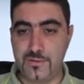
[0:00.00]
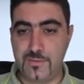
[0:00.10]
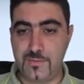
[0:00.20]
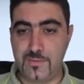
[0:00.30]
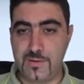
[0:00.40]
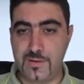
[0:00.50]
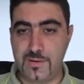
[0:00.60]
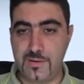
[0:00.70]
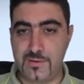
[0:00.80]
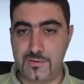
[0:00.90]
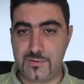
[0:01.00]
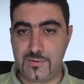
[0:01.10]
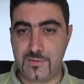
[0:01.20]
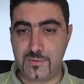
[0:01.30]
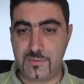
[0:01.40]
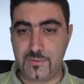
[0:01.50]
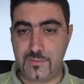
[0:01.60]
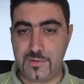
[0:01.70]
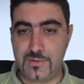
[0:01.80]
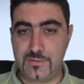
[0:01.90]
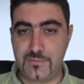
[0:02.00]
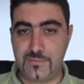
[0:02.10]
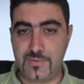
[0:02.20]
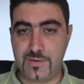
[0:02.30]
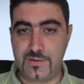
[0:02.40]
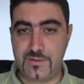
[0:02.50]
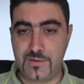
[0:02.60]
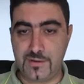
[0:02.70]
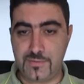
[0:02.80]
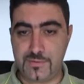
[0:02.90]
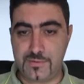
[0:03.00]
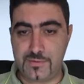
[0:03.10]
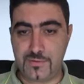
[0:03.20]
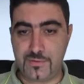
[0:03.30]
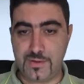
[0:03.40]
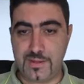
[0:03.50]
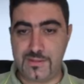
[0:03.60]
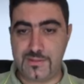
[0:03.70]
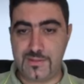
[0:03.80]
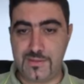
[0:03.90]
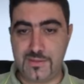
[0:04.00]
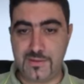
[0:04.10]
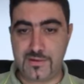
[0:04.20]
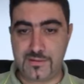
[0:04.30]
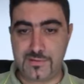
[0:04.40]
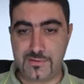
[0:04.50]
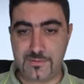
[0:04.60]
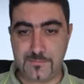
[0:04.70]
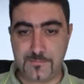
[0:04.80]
Okay, so we need to find our AD thickness.